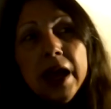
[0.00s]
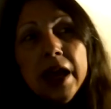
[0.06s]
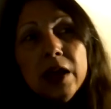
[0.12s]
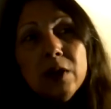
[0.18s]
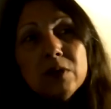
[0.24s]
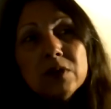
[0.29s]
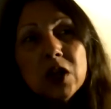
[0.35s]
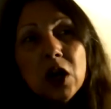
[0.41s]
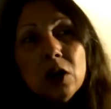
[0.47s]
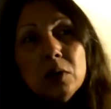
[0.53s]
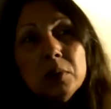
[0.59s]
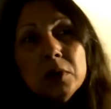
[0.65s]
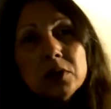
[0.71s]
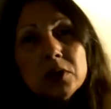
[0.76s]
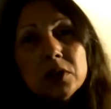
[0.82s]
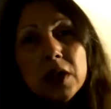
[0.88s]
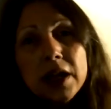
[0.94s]
It was
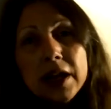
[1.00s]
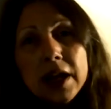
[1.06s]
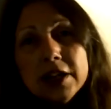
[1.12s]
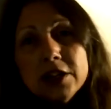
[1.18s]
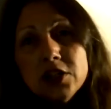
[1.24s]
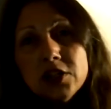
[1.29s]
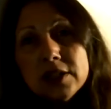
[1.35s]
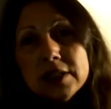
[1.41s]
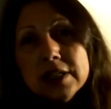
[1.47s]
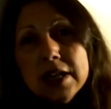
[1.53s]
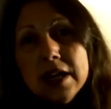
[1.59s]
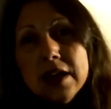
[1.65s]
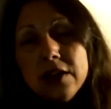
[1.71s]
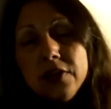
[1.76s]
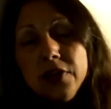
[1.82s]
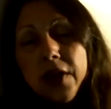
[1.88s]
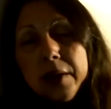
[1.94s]
almost like I just
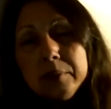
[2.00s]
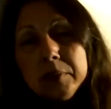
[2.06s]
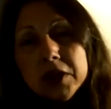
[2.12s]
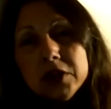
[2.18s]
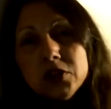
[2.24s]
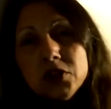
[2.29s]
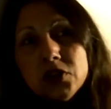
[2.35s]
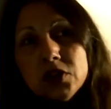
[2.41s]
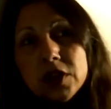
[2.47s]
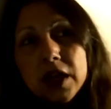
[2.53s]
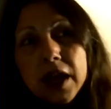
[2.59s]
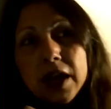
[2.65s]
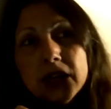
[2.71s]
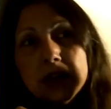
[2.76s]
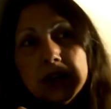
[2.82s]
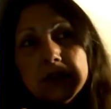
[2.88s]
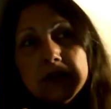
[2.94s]
needed that much to
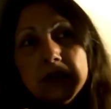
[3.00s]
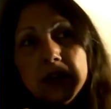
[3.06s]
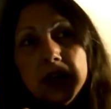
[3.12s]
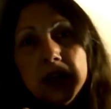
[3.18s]
kind of